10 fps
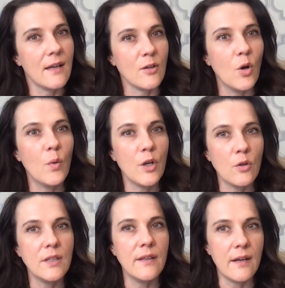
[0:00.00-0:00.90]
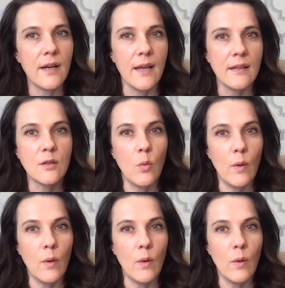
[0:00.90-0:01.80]
going on in their head
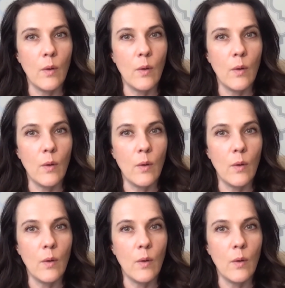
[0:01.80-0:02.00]
quite often,